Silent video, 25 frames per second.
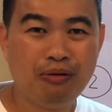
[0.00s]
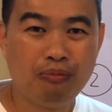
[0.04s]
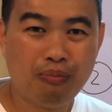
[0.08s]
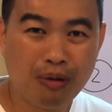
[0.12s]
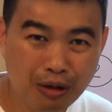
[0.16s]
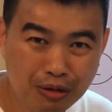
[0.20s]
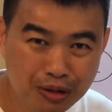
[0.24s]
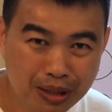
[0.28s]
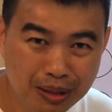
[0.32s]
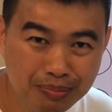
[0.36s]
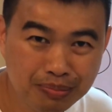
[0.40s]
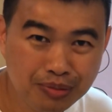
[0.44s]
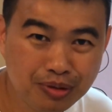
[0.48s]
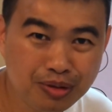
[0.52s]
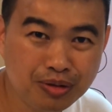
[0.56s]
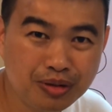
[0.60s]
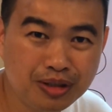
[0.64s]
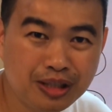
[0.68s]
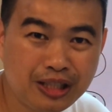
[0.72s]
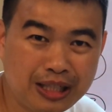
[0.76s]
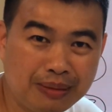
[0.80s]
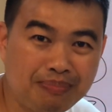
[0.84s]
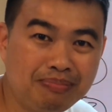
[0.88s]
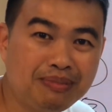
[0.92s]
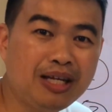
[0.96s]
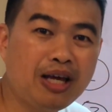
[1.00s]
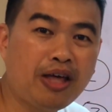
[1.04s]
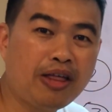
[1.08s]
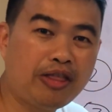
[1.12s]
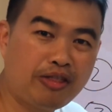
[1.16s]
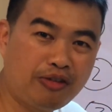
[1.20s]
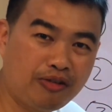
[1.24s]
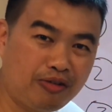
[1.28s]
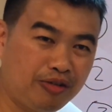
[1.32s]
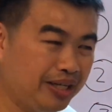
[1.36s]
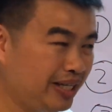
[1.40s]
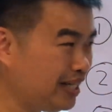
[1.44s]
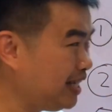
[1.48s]
Welcome to chapter
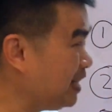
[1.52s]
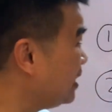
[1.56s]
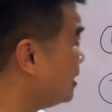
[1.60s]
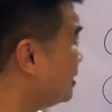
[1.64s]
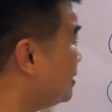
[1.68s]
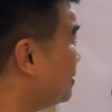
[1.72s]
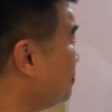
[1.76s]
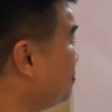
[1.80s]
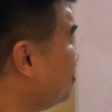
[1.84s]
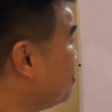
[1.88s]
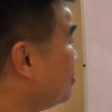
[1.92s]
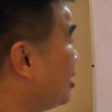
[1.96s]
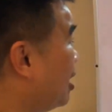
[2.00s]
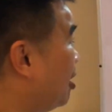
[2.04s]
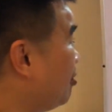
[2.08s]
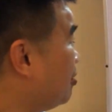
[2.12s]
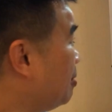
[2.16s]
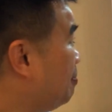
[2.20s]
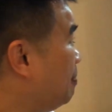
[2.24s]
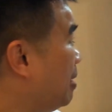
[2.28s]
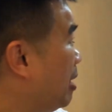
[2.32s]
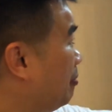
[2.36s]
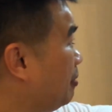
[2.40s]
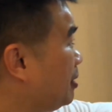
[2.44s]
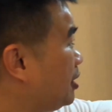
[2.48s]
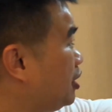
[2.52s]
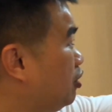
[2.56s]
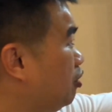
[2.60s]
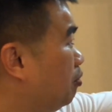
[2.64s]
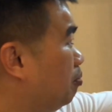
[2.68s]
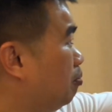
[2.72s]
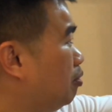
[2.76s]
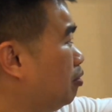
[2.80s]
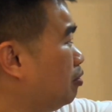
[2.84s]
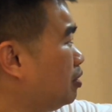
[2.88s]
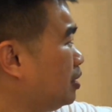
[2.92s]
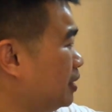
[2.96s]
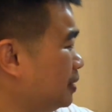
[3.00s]
3 of the Marriage
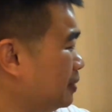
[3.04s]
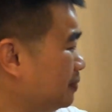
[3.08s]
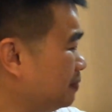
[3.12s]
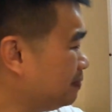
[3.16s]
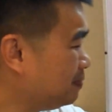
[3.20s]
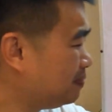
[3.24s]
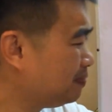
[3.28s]
Notebook.